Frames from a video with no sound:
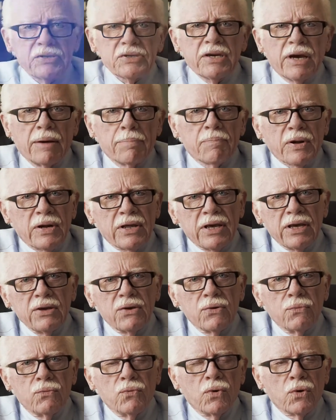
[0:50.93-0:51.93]
company
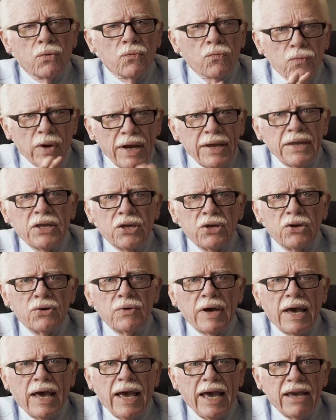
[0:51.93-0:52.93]
will rent
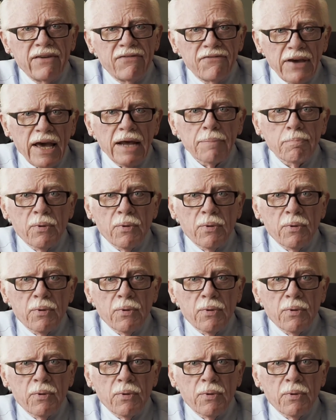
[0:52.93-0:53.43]
you a fat